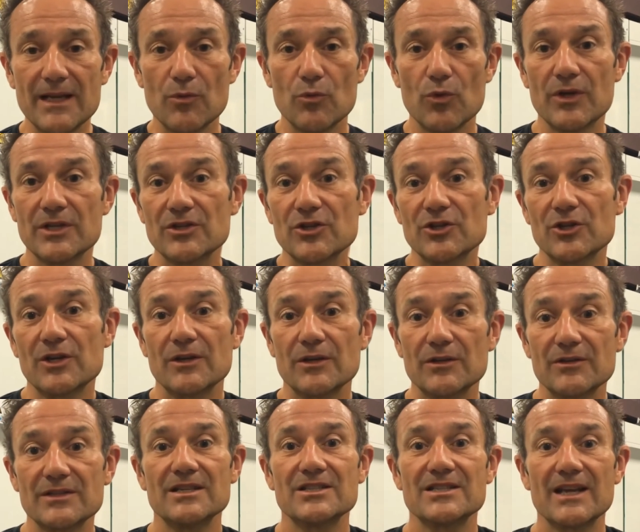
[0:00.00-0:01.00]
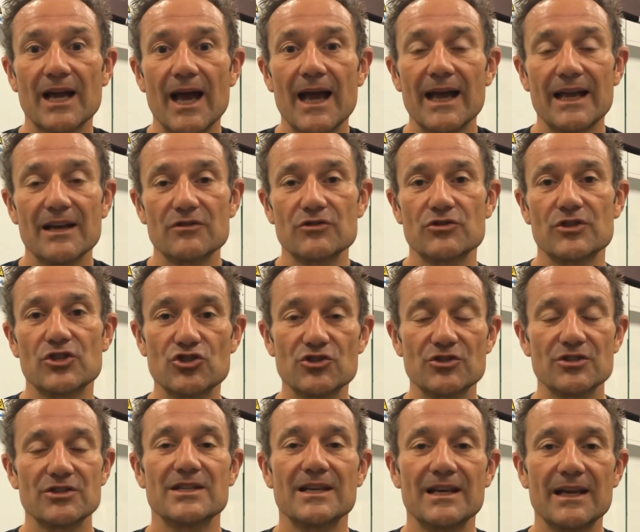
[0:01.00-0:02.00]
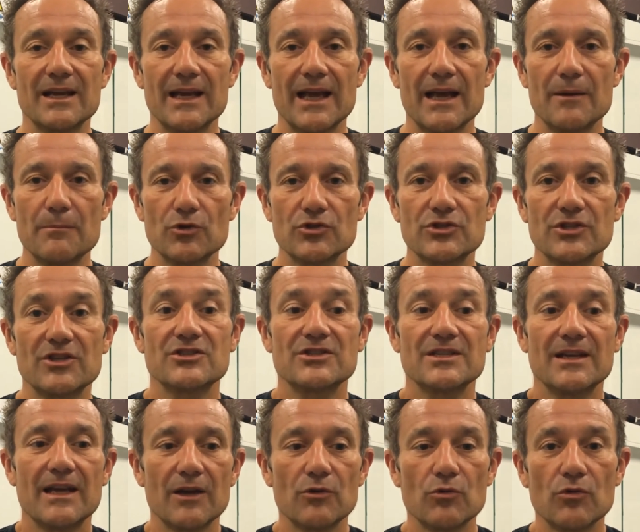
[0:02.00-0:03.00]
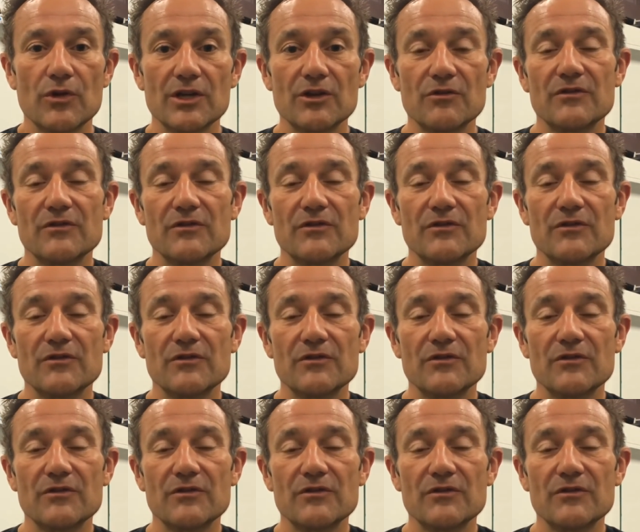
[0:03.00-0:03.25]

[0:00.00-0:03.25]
In winter, this high efficiency enables us to get